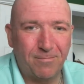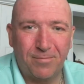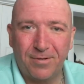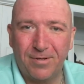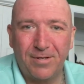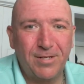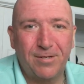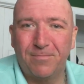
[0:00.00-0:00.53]

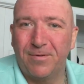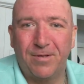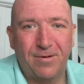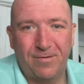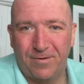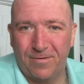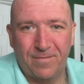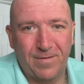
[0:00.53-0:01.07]
Policemen
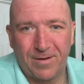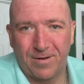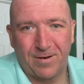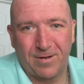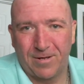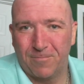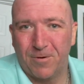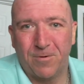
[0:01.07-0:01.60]
don't know if they're going
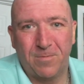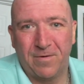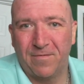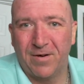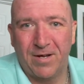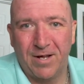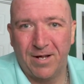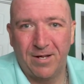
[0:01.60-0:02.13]
to come home every
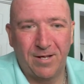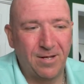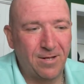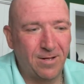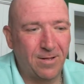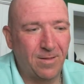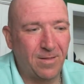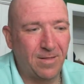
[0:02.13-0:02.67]
day.
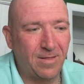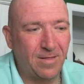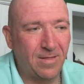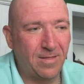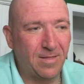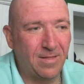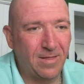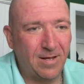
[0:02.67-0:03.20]

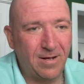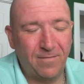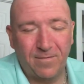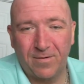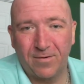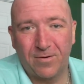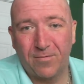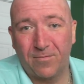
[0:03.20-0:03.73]

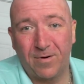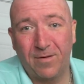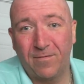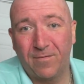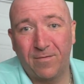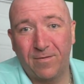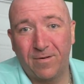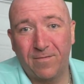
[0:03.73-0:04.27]
After
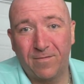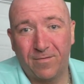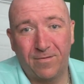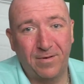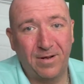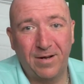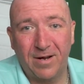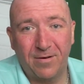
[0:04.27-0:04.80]
twenty-four,
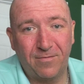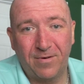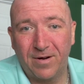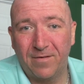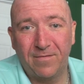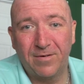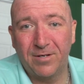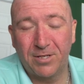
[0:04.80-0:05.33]
forty-eight,
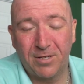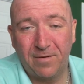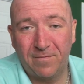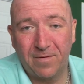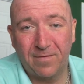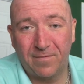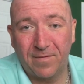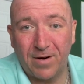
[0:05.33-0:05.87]
whatever shift
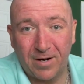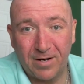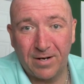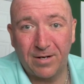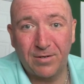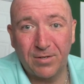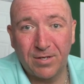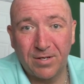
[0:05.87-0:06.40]
in the
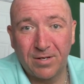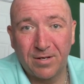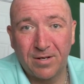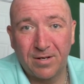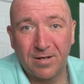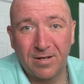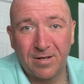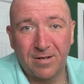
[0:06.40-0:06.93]
firehouse,
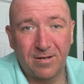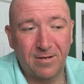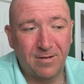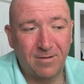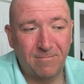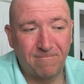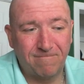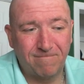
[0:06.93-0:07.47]

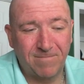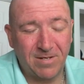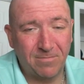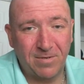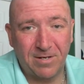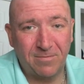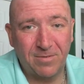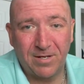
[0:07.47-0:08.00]

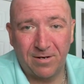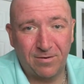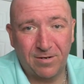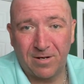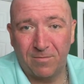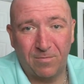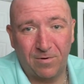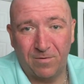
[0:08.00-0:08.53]
sometimes they don't
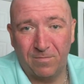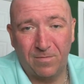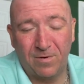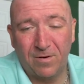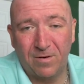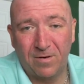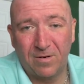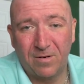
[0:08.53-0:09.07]
come home.
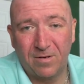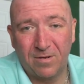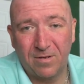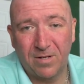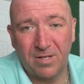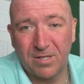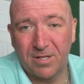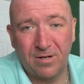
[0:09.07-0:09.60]

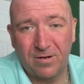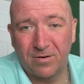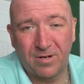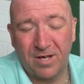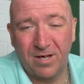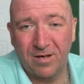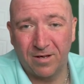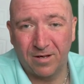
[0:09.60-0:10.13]
That's not
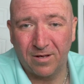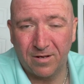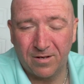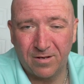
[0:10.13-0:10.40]
okay.